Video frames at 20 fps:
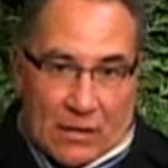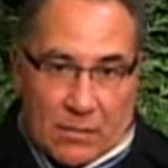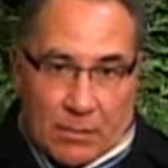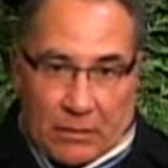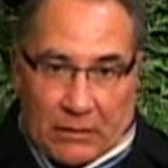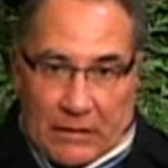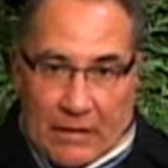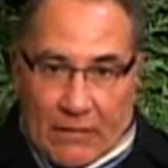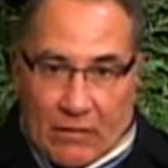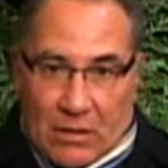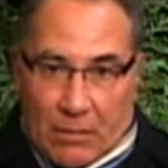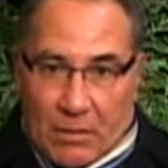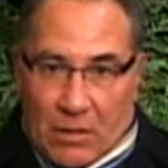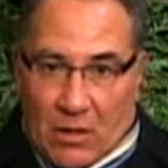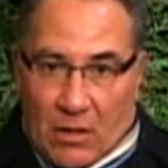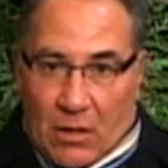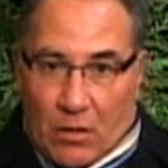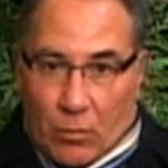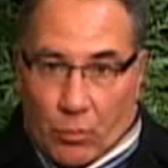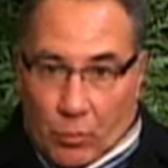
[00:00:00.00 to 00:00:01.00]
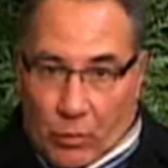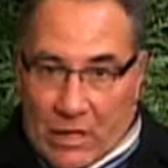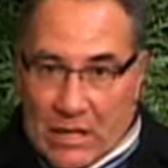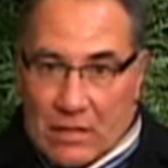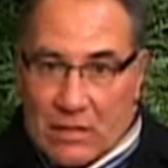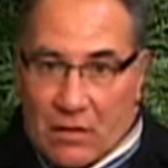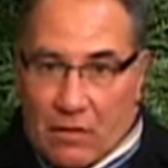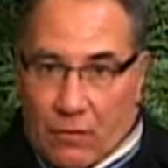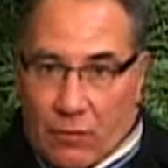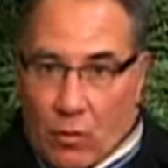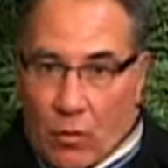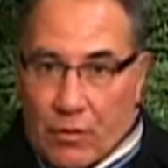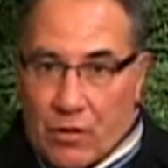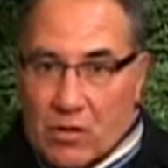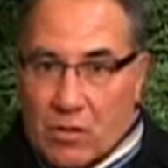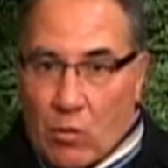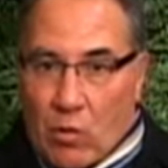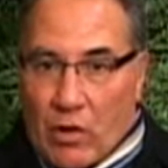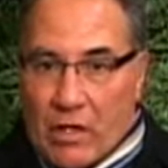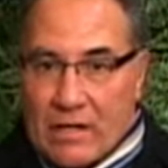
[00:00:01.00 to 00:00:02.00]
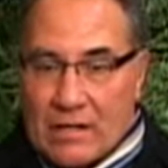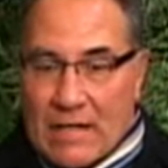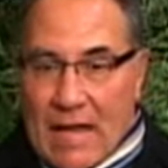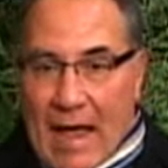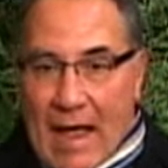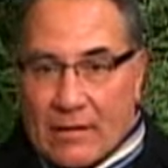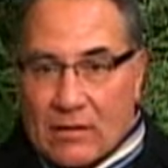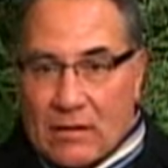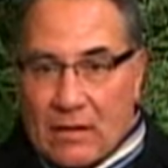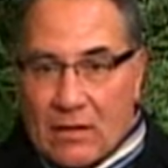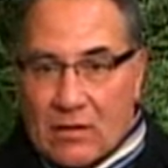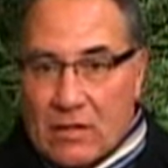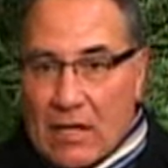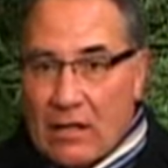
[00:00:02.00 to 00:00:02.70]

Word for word: is believed to be the reason for this morning's accident,